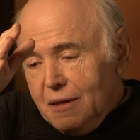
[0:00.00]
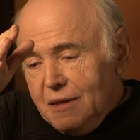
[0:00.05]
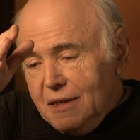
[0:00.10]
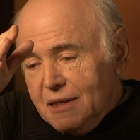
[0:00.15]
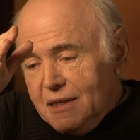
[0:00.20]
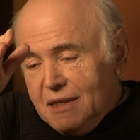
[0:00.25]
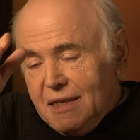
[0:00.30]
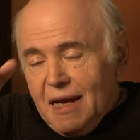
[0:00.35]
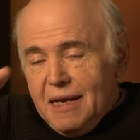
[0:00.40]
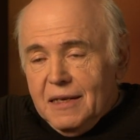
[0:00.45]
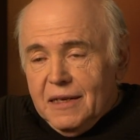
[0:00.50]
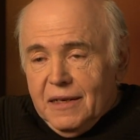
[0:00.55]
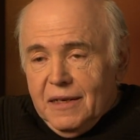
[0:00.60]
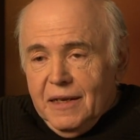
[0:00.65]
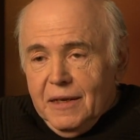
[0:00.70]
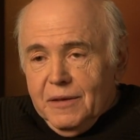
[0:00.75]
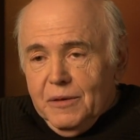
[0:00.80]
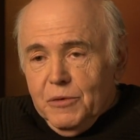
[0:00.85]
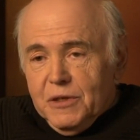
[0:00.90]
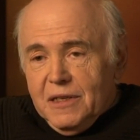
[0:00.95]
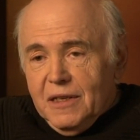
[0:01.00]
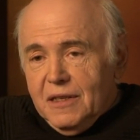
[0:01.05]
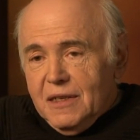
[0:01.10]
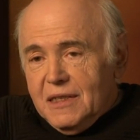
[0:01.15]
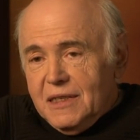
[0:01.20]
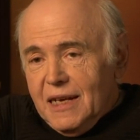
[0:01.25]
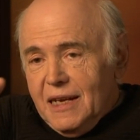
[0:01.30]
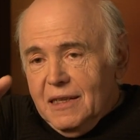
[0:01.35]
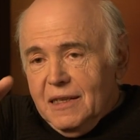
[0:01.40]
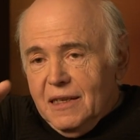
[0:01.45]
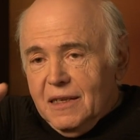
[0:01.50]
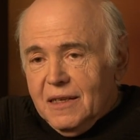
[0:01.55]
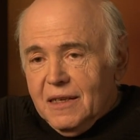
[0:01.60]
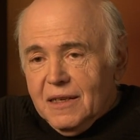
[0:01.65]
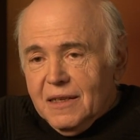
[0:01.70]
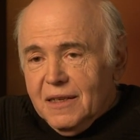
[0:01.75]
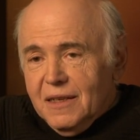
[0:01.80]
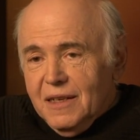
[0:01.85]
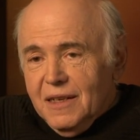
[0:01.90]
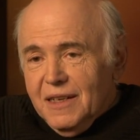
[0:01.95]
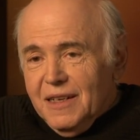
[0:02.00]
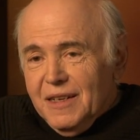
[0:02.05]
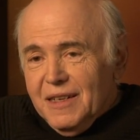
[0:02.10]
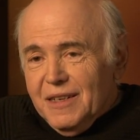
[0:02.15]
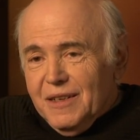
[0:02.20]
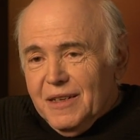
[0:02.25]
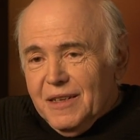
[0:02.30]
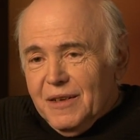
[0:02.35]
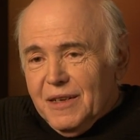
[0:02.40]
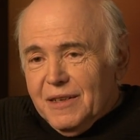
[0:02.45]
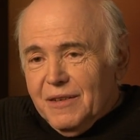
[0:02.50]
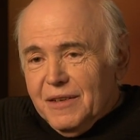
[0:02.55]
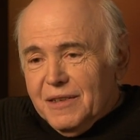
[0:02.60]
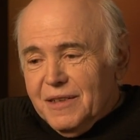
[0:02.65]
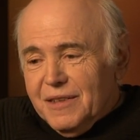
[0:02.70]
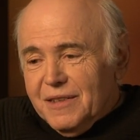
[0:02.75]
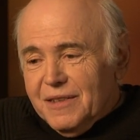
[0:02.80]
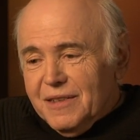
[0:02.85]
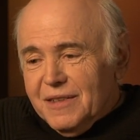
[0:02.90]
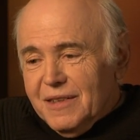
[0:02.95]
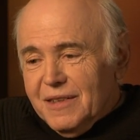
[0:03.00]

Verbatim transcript: descended. It was a descending uh,